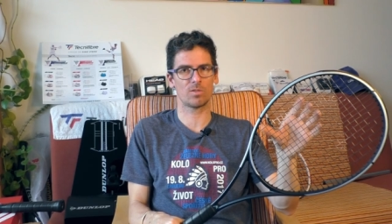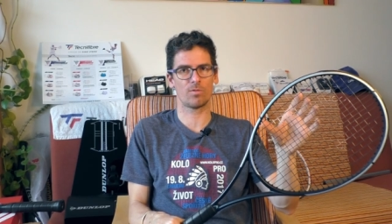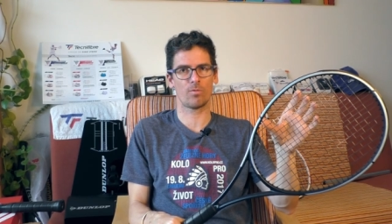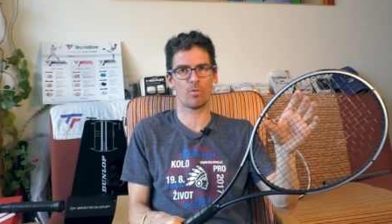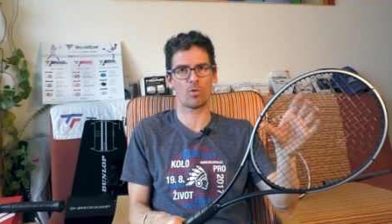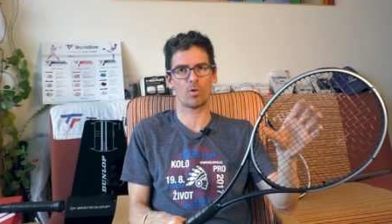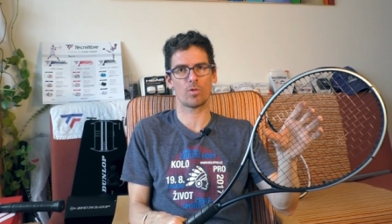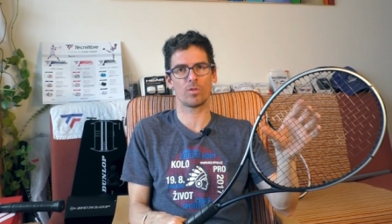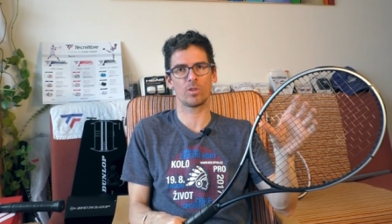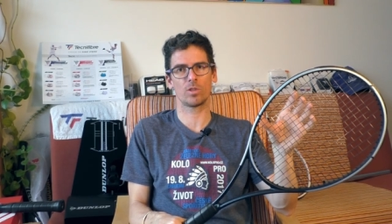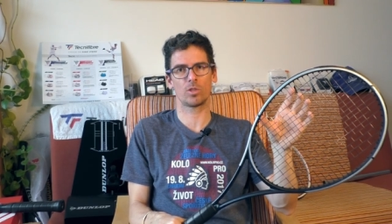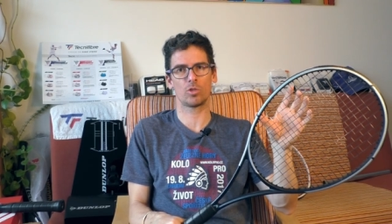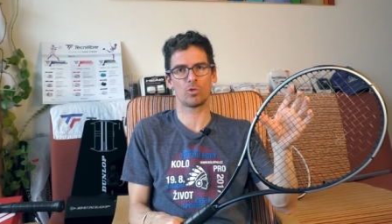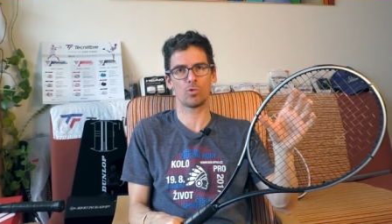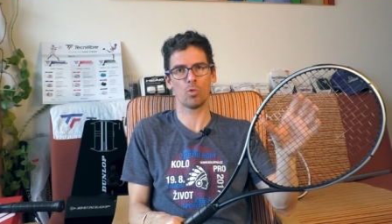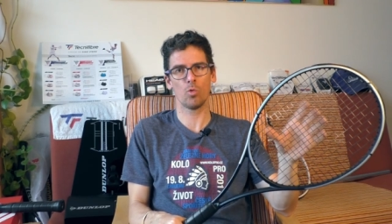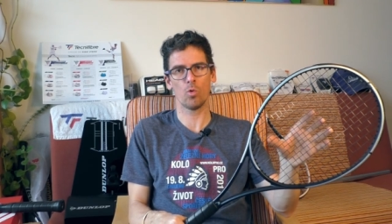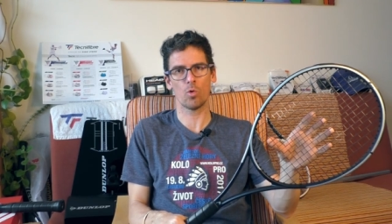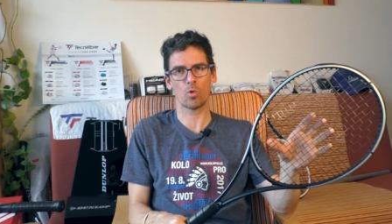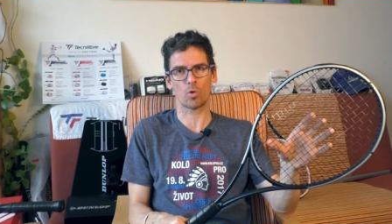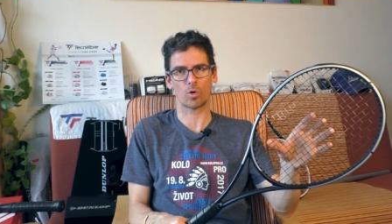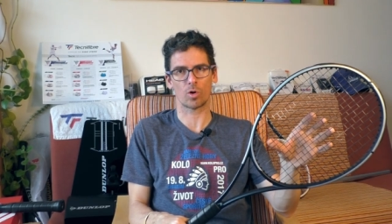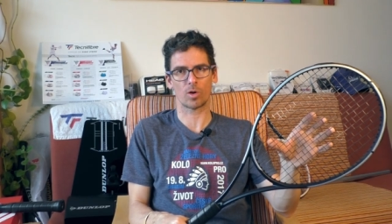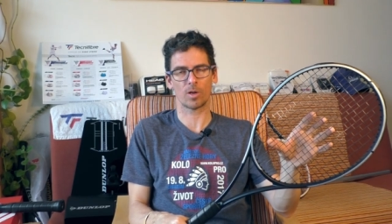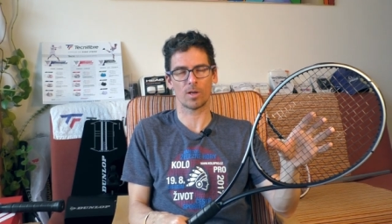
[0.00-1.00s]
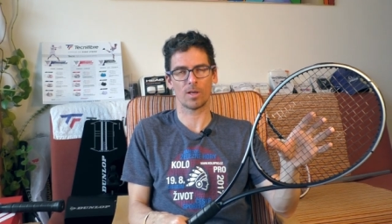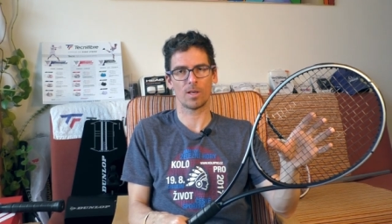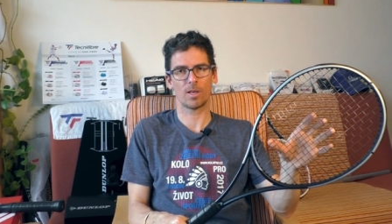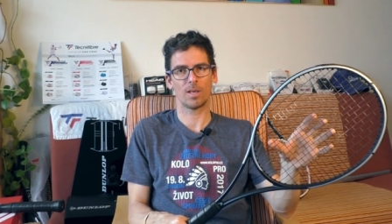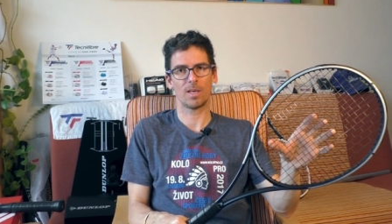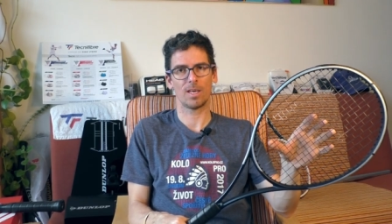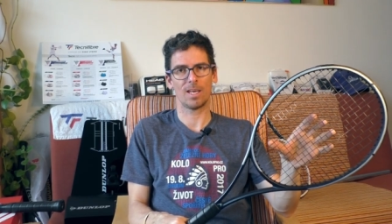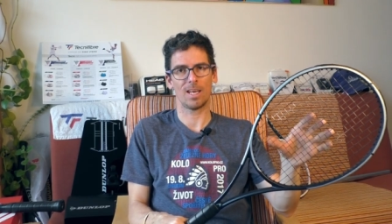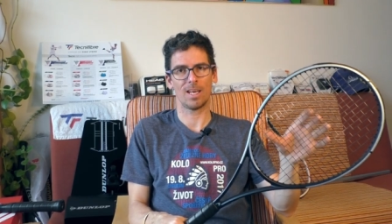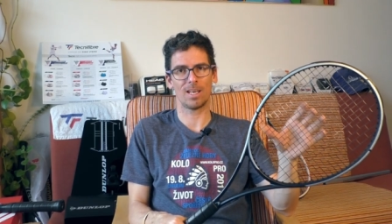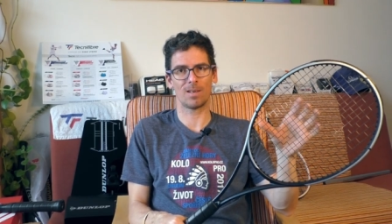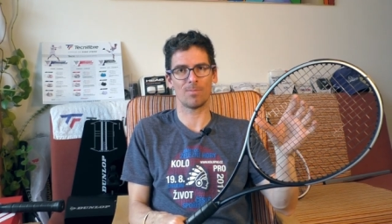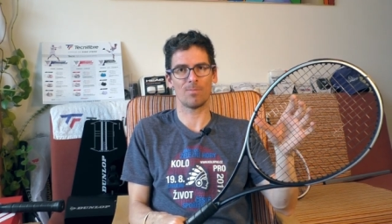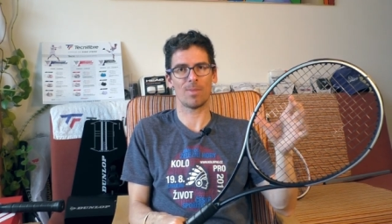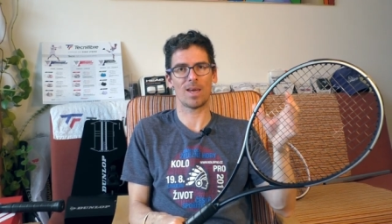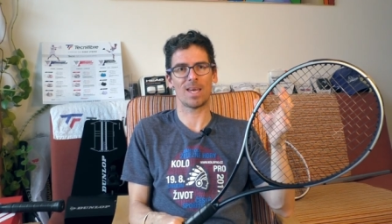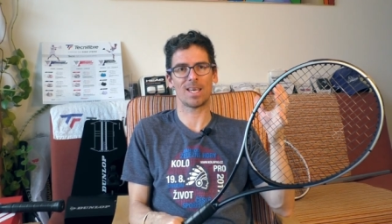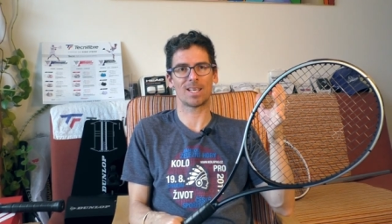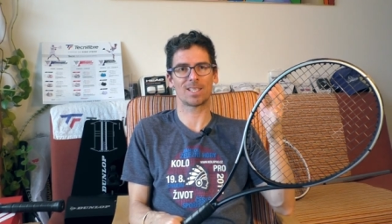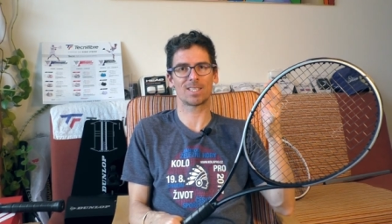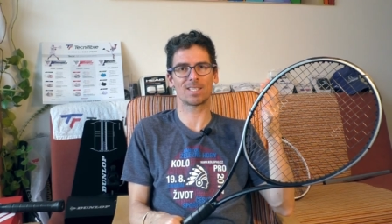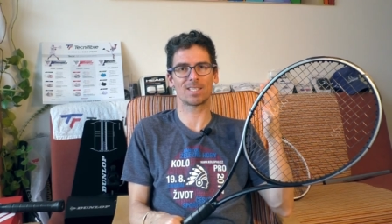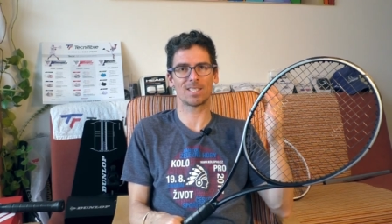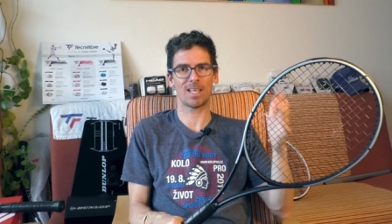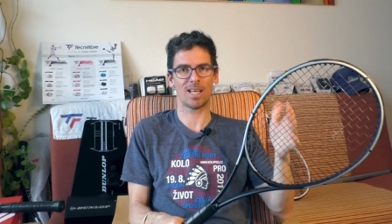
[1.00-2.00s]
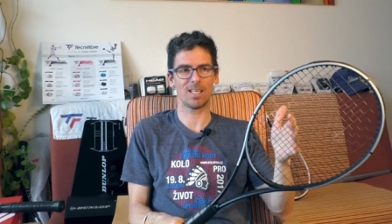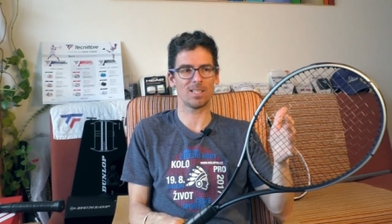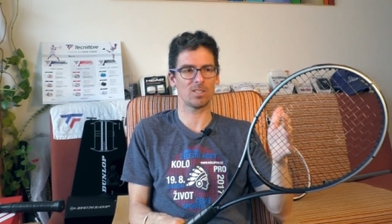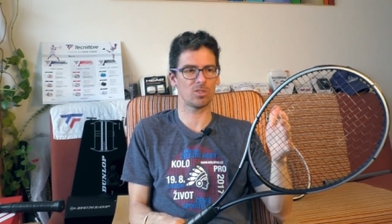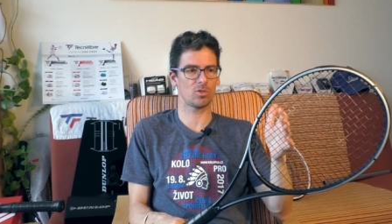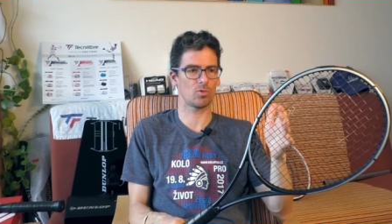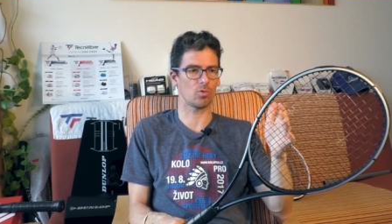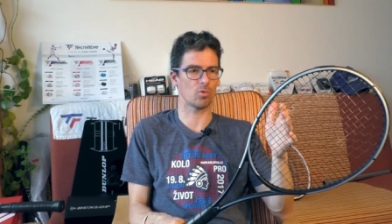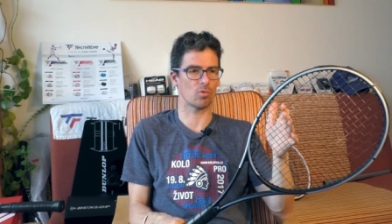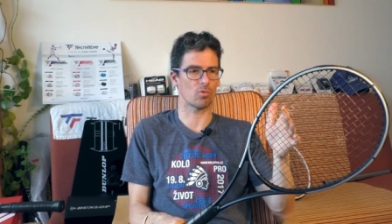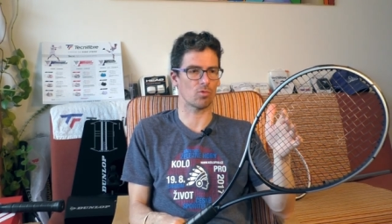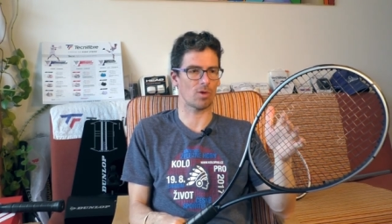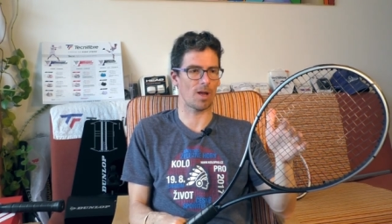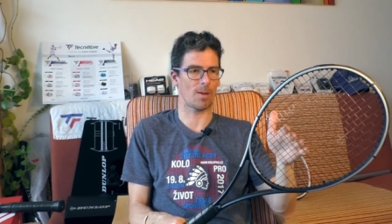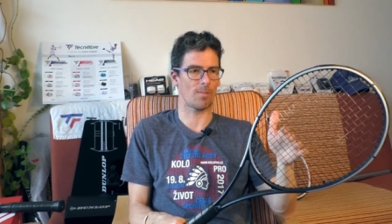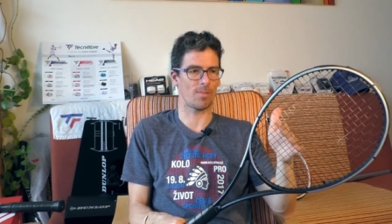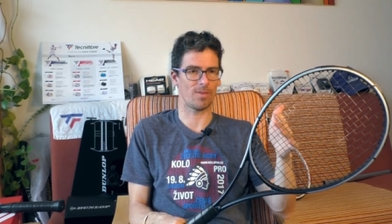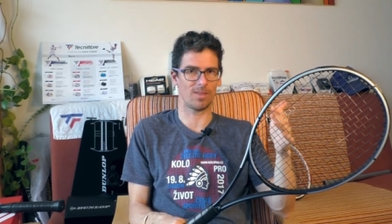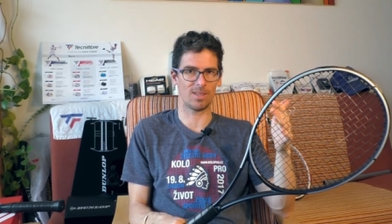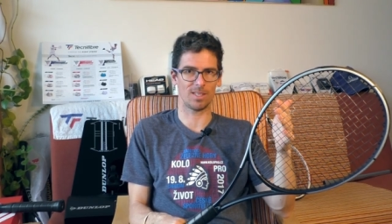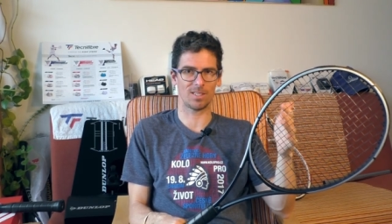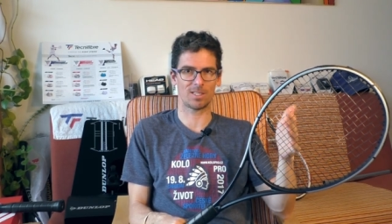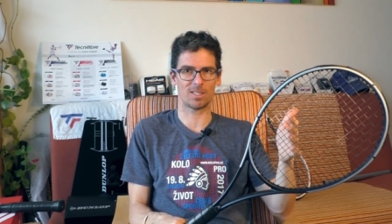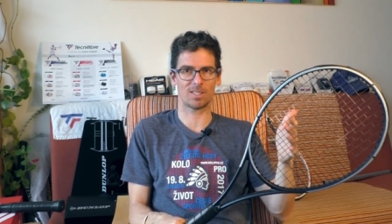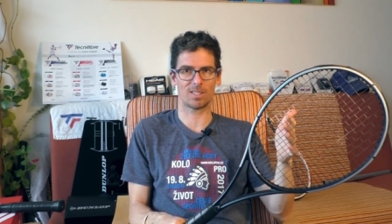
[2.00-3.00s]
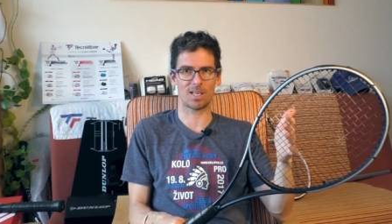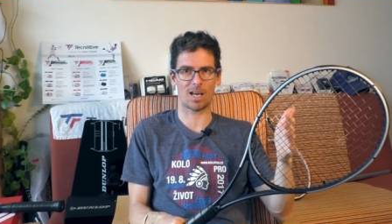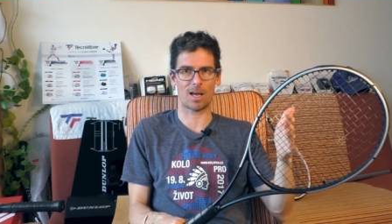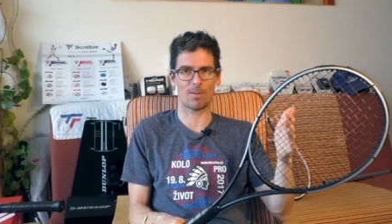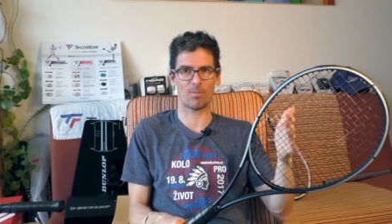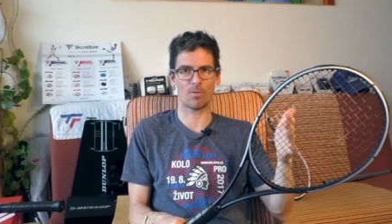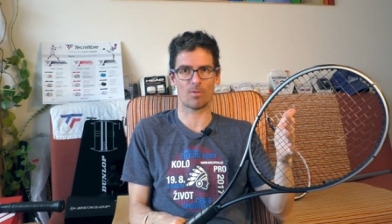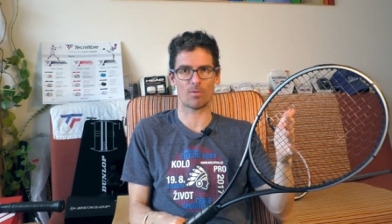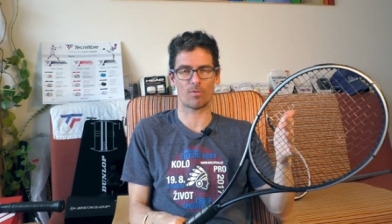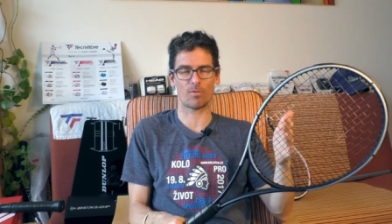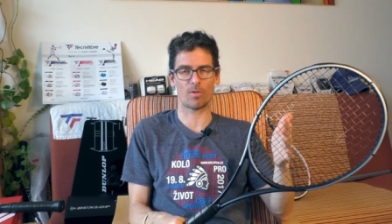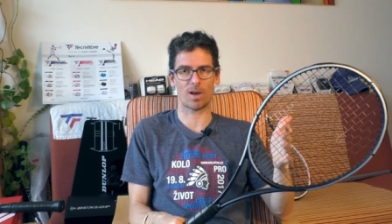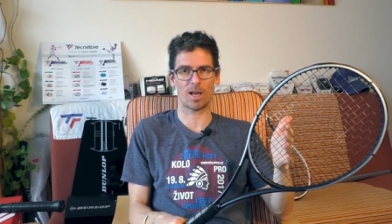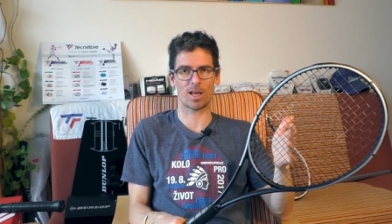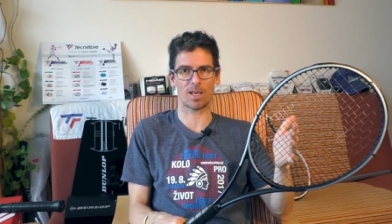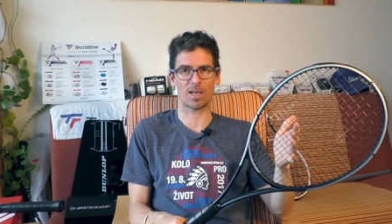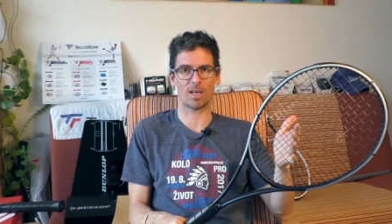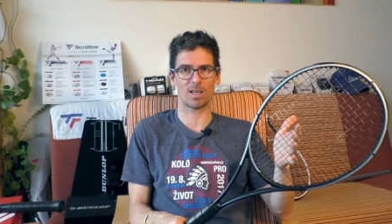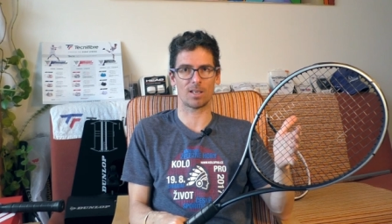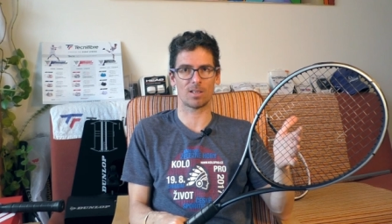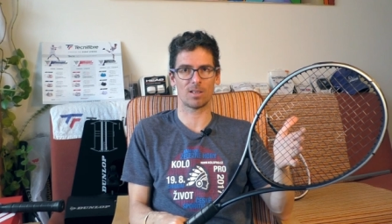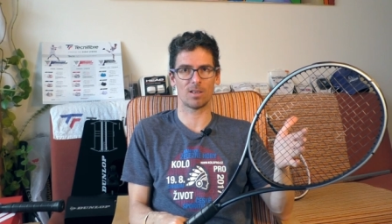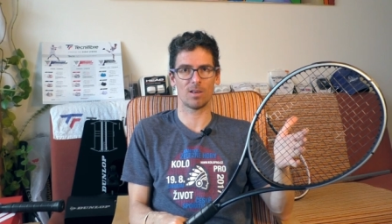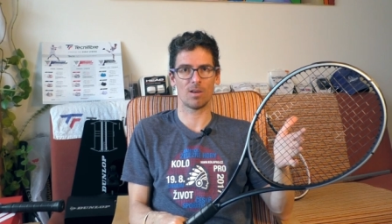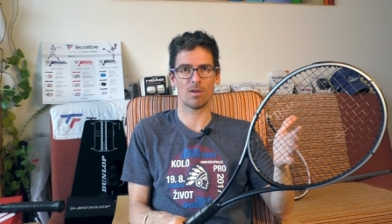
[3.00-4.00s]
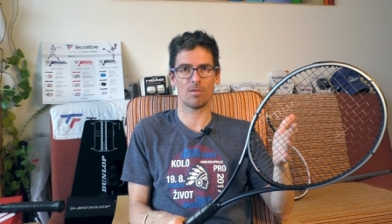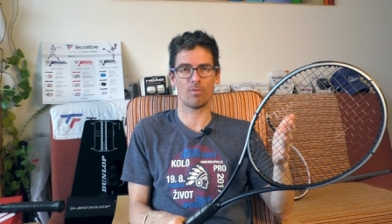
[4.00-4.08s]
for the tour. It makes sense to grab this type of racket